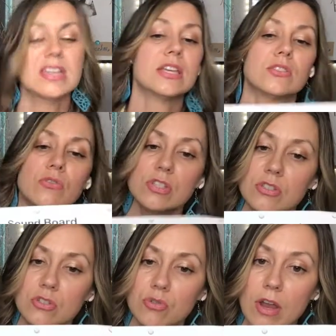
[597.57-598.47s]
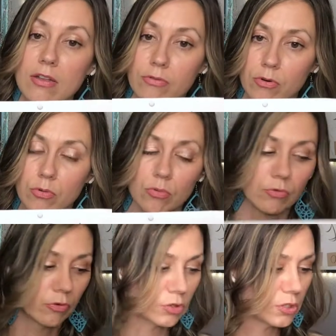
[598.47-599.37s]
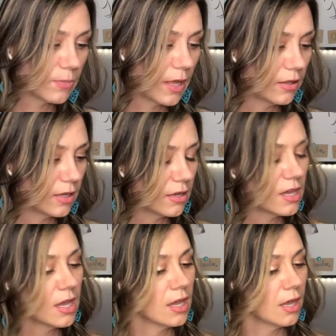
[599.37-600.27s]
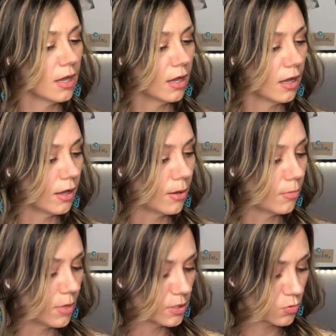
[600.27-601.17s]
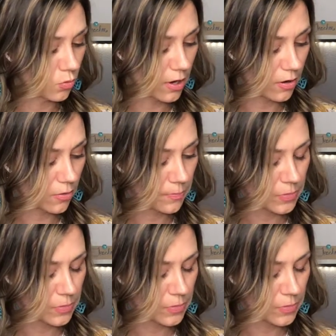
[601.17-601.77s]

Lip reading: So this is great for spelling as well.